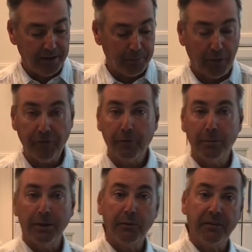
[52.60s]

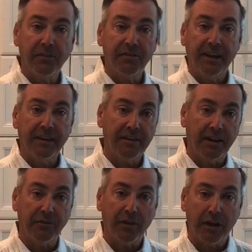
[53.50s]
preferably with a stand, and
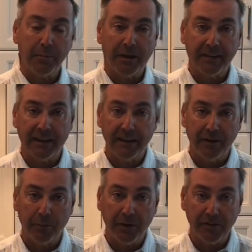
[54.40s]
I'll talk about that
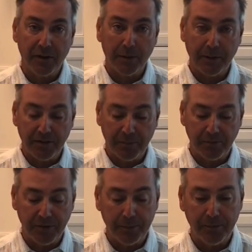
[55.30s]
later when I talk about some
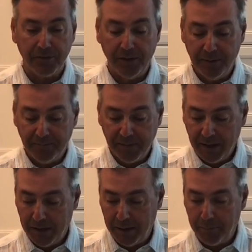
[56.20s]
tips.
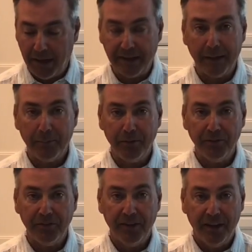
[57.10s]

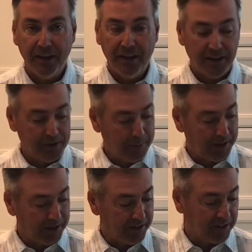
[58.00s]
Pineapples,
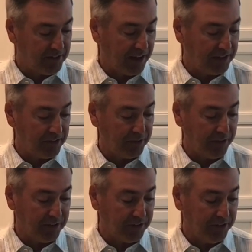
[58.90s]
depending on the size of your
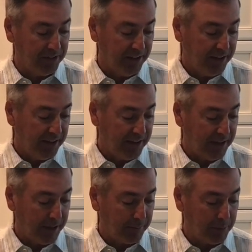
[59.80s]
vessel,
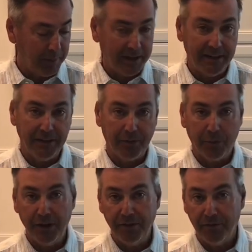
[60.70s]
you may need
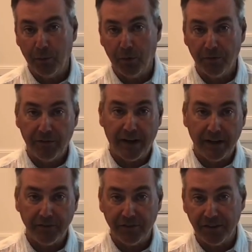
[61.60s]
3, 4,
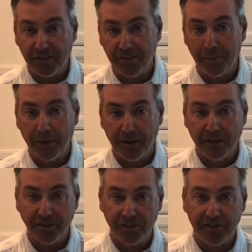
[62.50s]
5, 6, depending
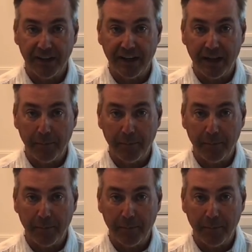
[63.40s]
on just, again, how